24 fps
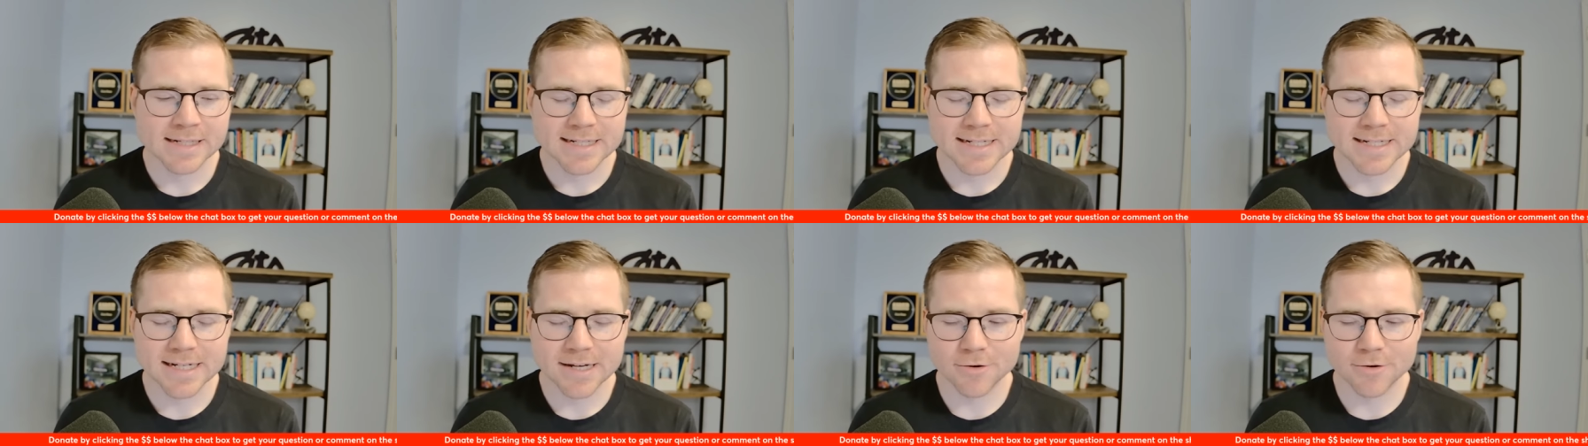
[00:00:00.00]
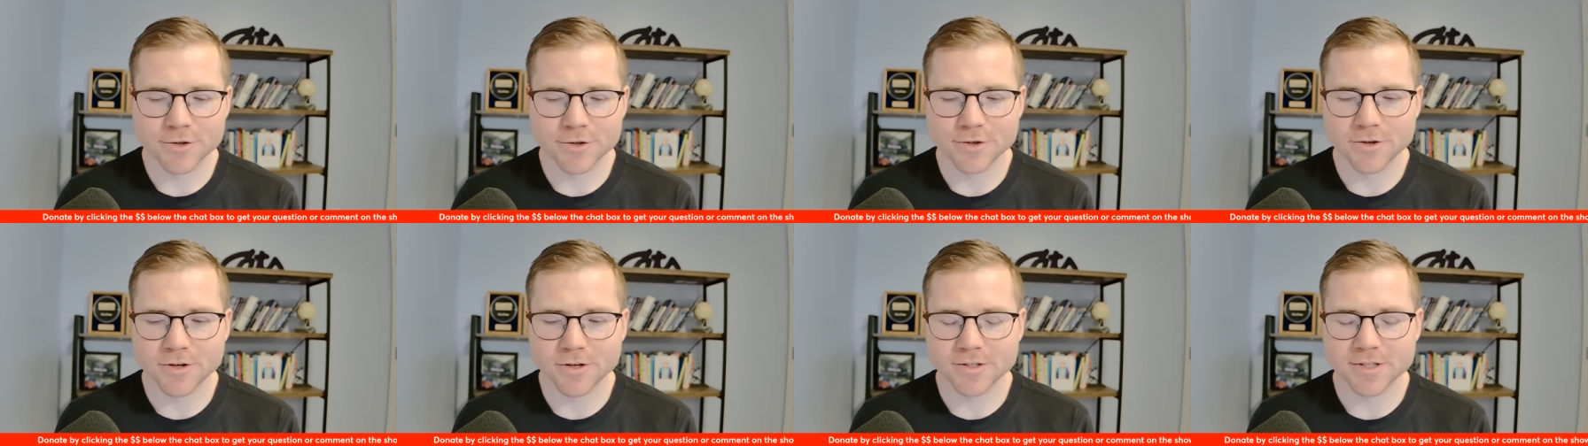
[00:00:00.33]

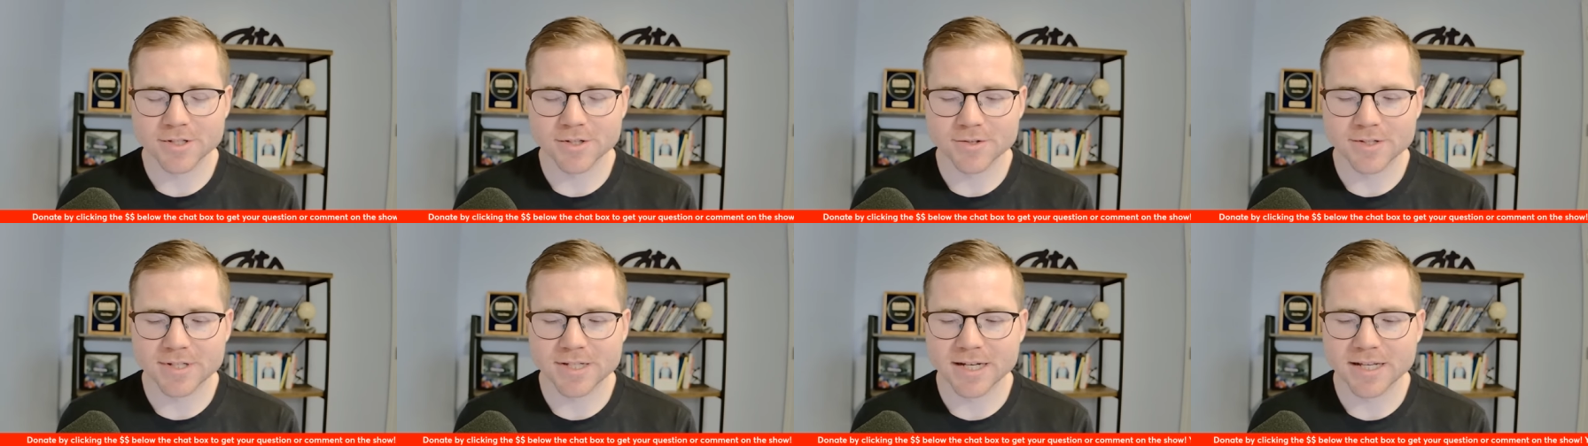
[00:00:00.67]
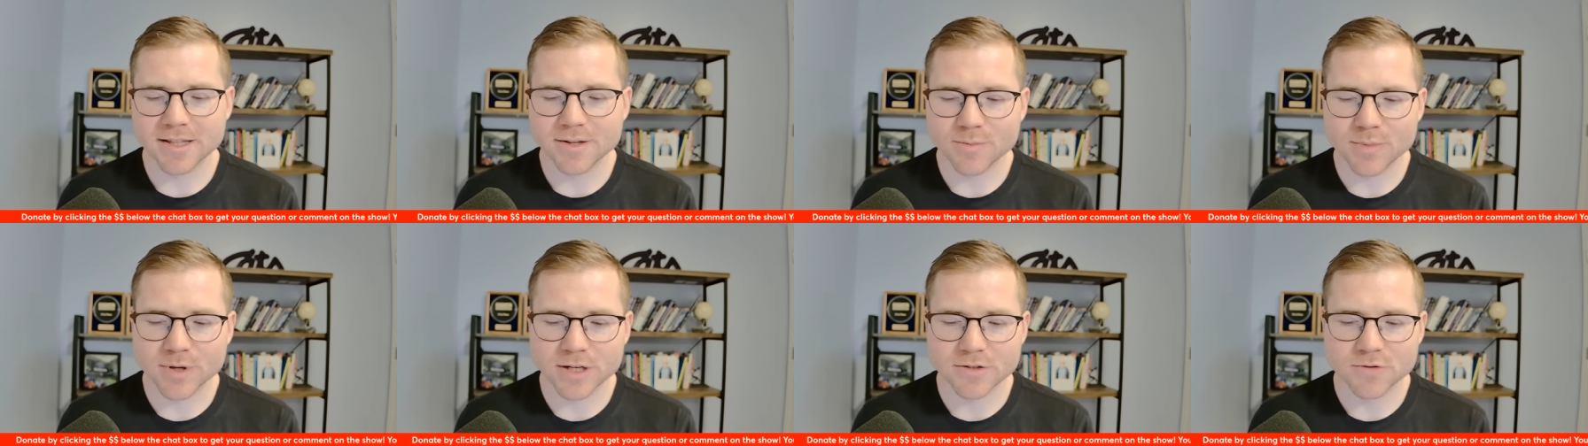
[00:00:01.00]
Dellinger also
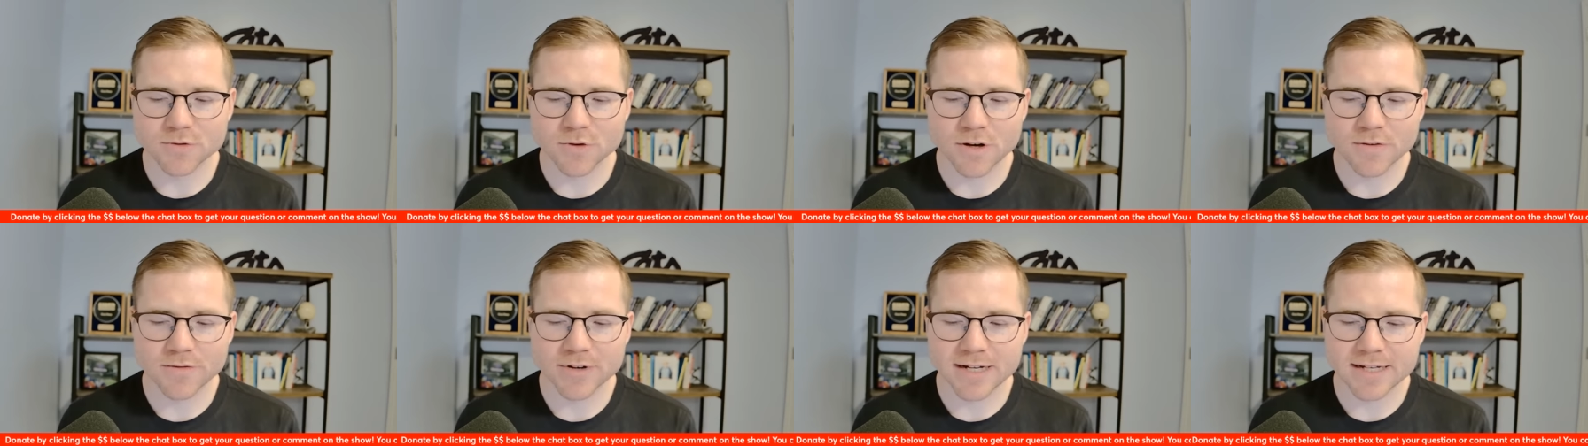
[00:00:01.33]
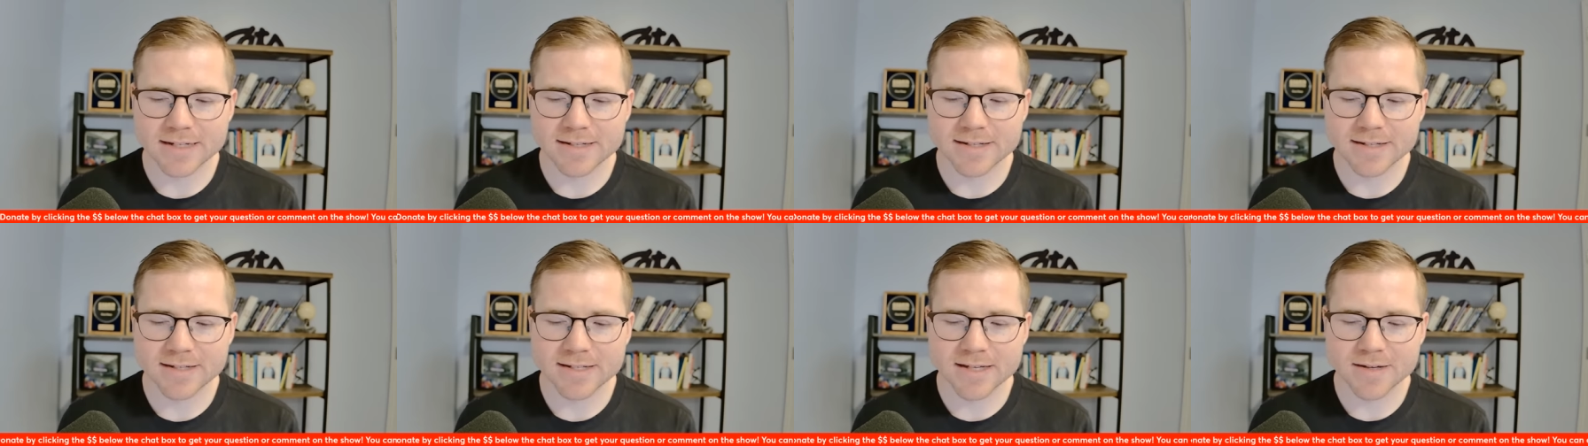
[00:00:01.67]
said the Big 12 and
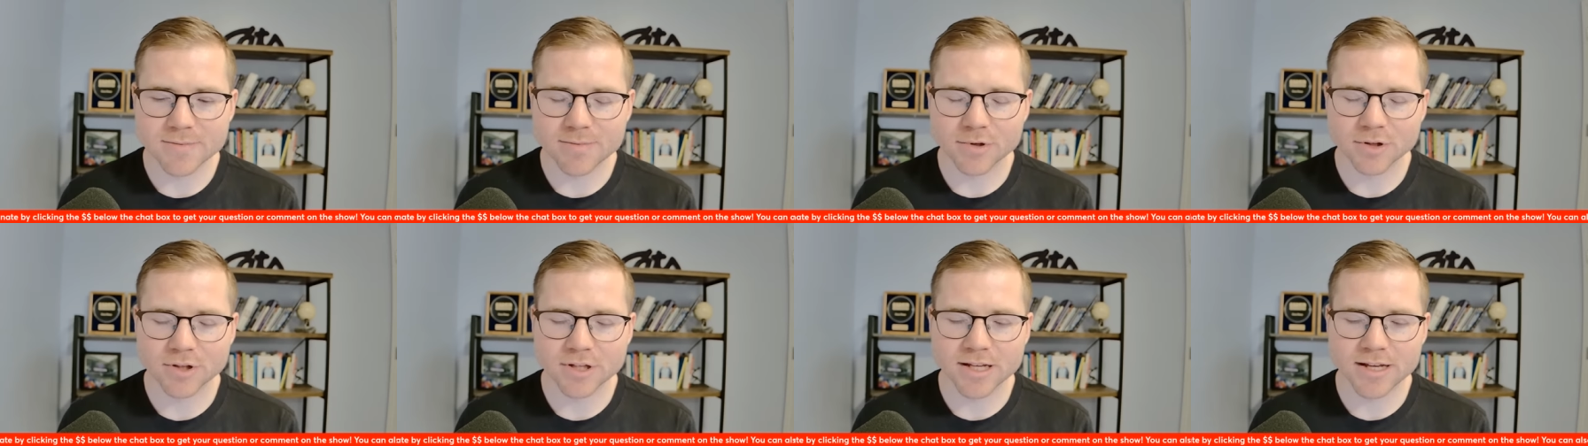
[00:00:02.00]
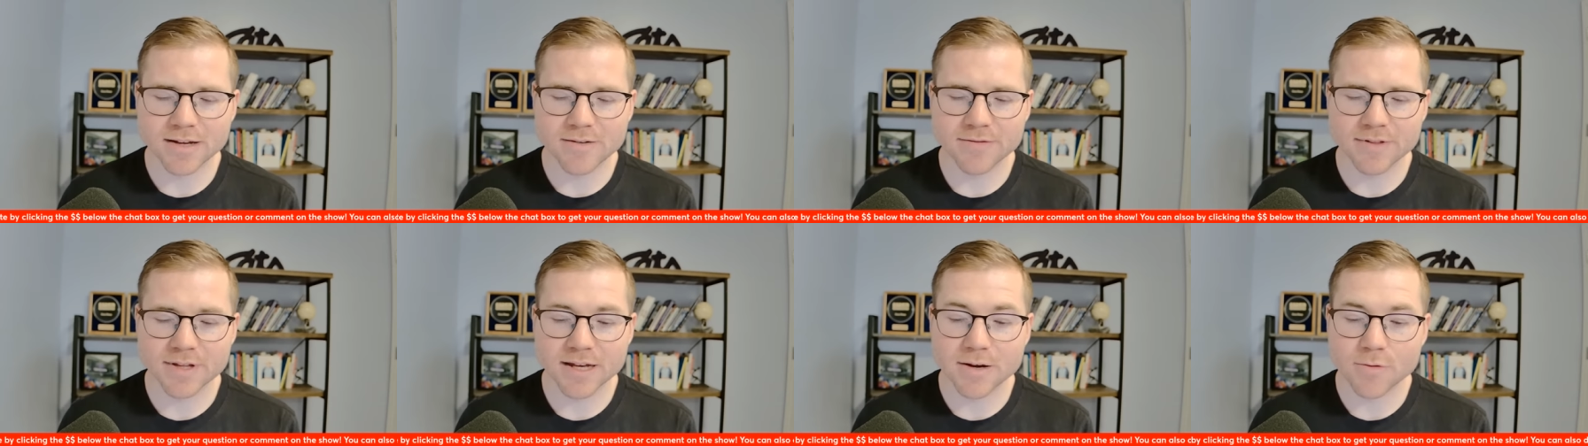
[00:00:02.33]
ACC
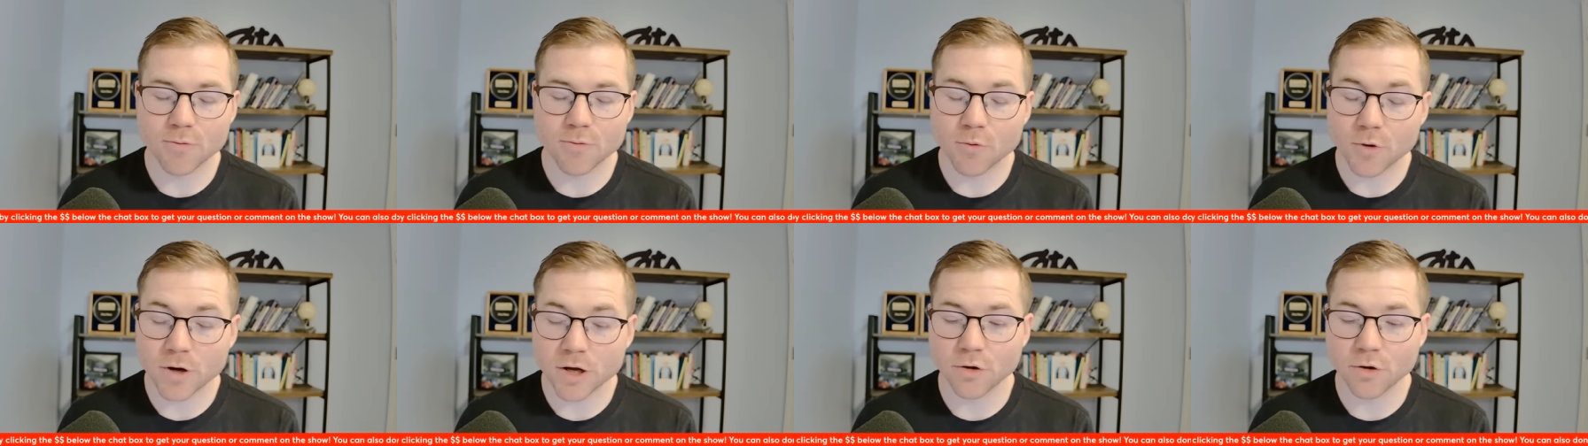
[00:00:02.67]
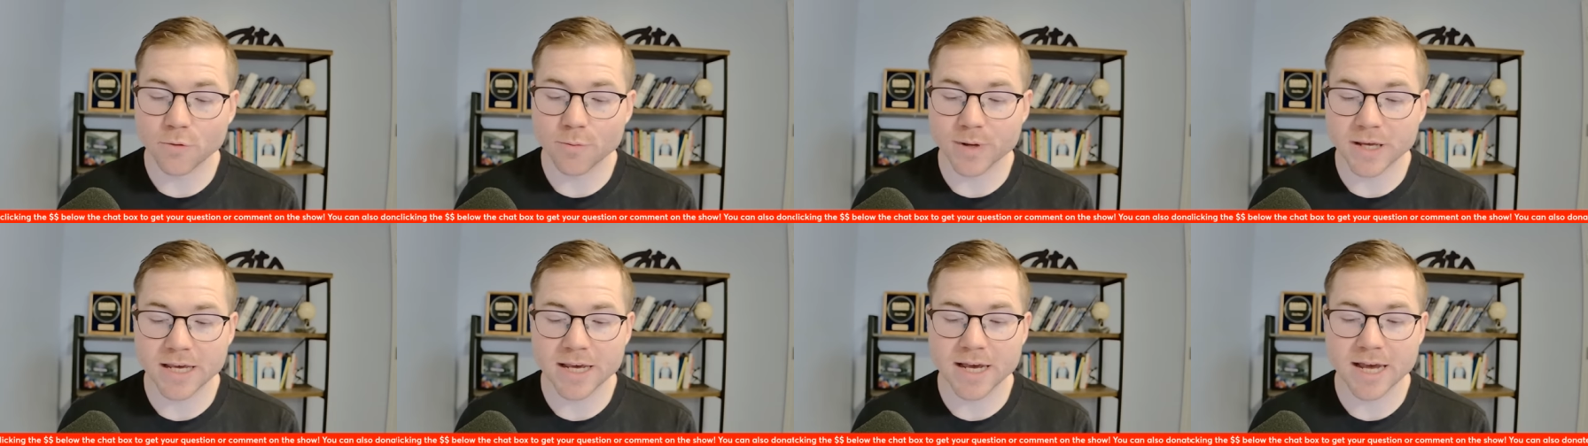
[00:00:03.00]
believe they will
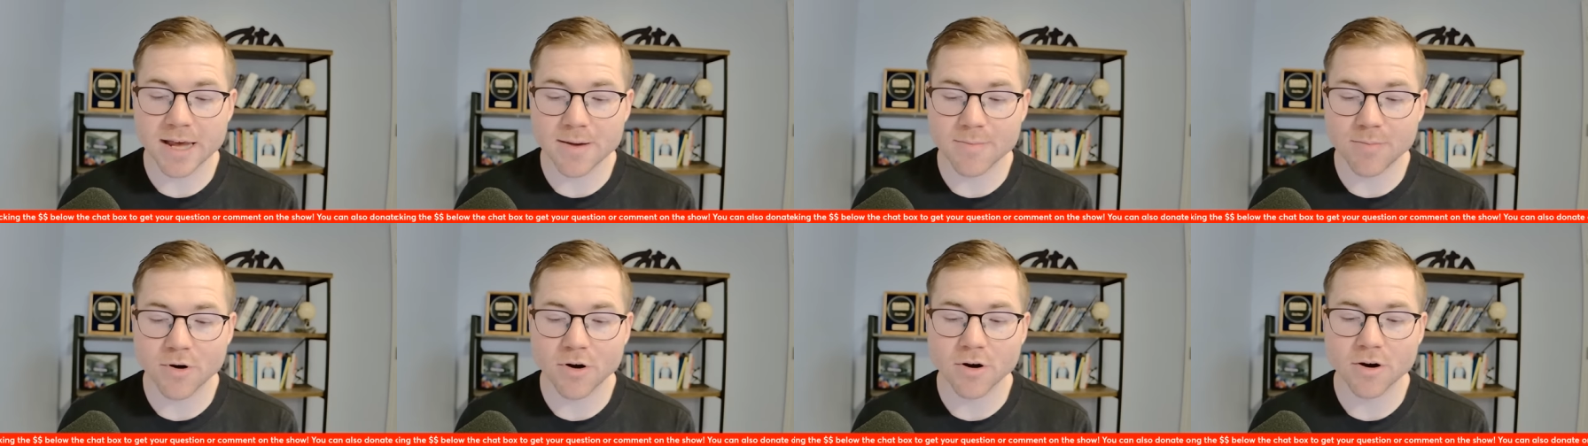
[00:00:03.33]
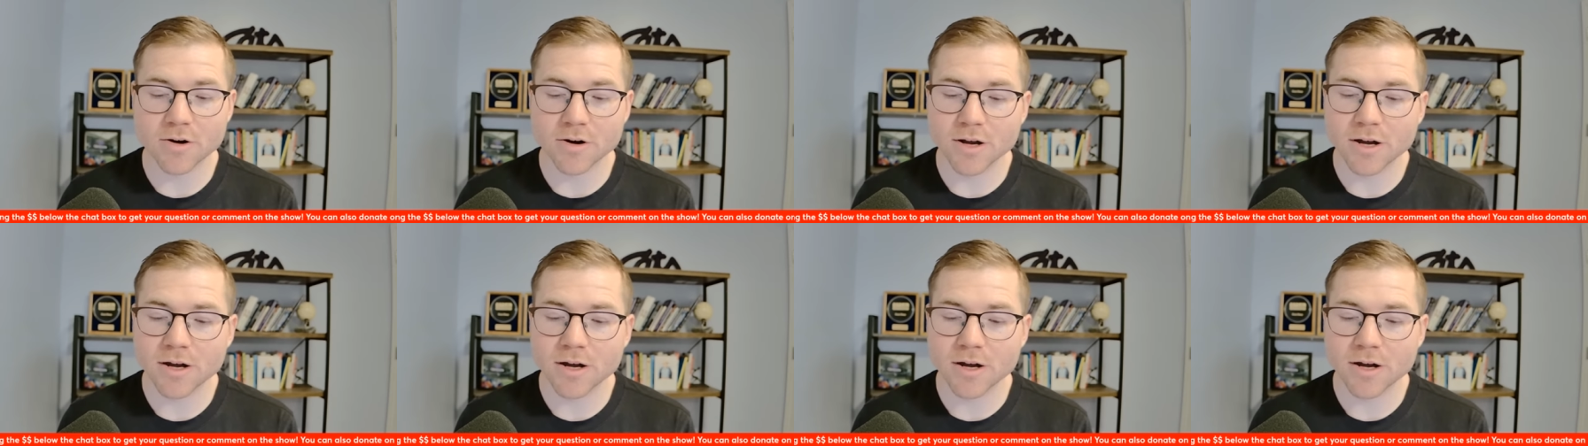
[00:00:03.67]
be a part